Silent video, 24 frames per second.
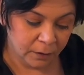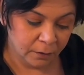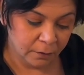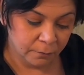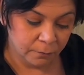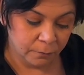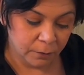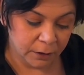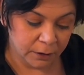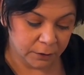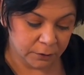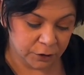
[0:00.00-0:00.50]

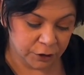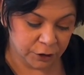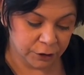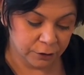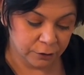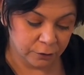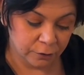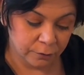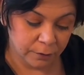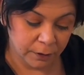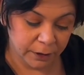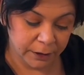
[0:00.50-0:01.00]
What else should
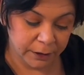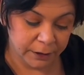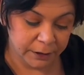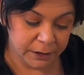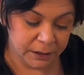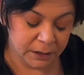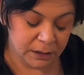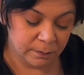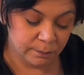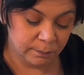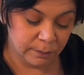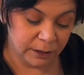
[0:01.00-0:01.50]

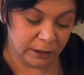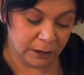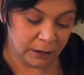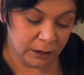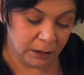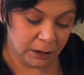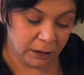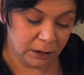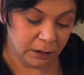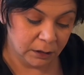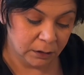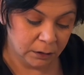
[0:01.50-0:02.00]
Aquarius
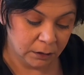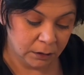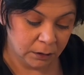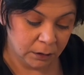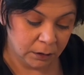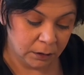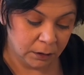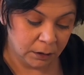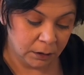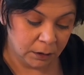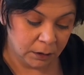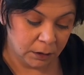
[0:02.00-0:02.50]
be
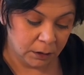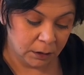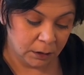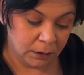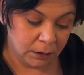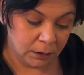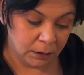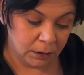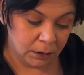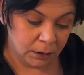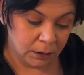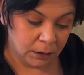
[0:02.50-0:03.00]

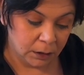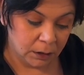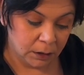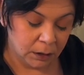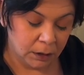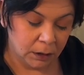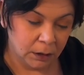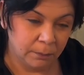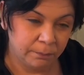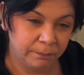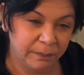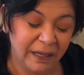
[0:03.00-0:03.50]

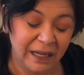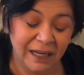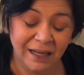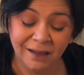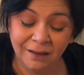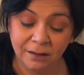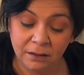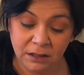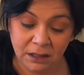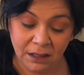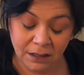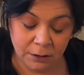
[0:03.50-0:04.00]

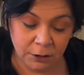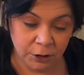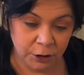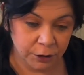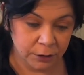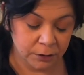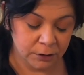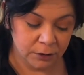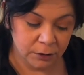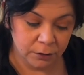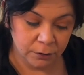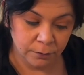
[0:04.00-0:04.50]
paying
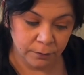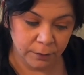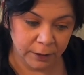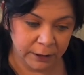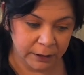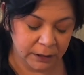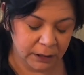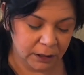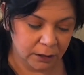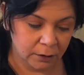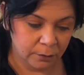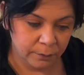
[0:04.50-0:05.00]
attention to right
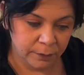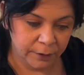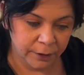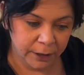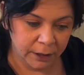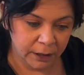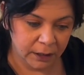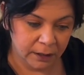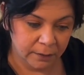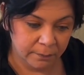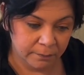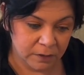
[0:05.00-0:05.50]
now,
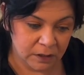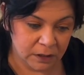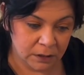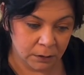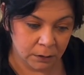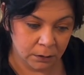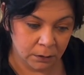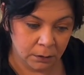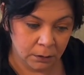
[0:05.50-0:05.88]
perhaps?